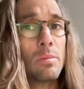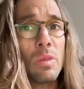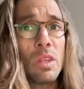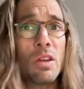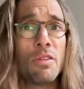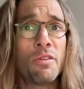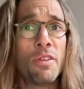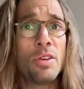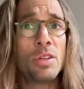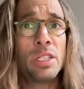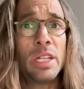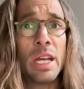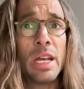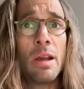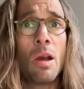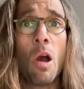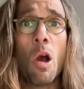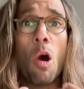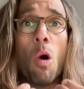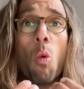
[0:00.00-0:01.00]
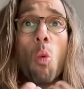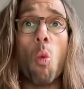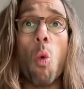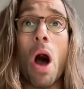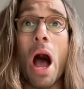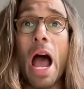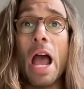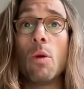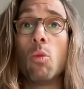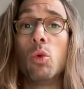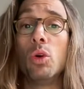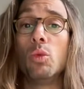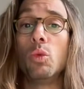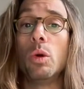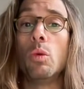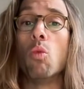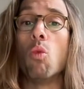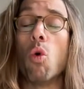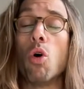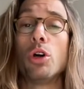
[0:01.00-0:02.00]
First thing, why would we
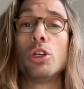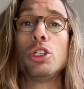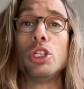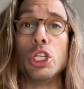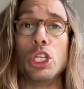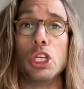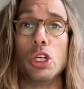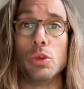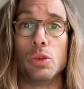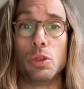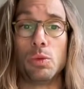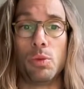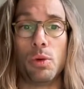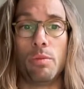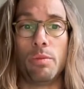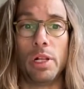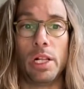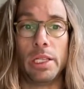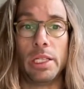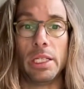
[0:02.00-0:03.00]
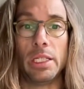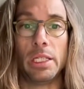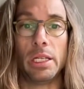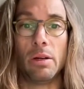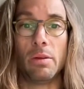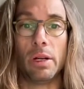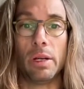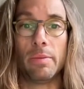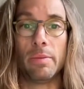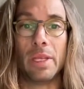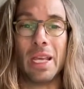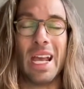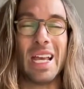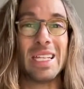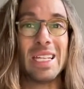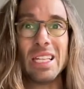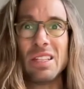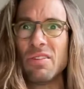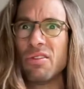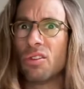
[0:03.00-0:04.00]
want to use probability theory? Is
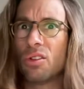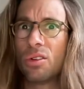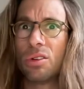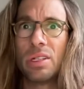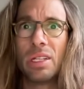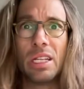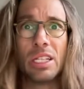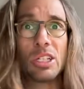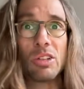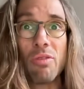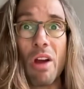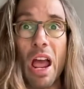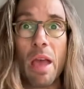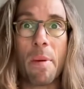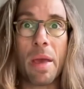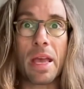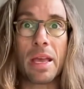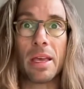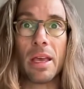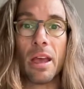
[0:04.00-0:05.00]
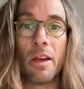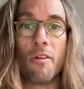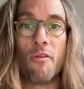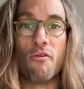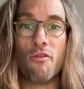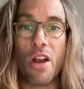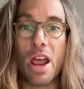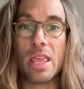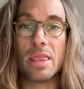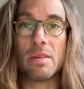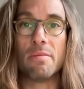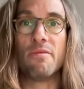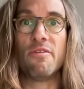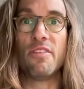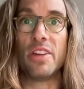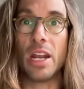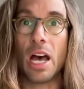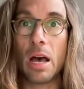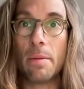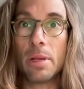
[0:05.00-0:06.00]
it for describing random
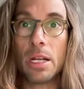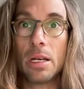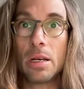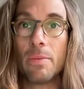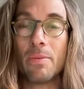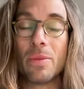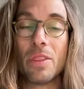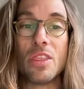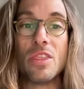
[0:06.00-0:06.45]
phenomena?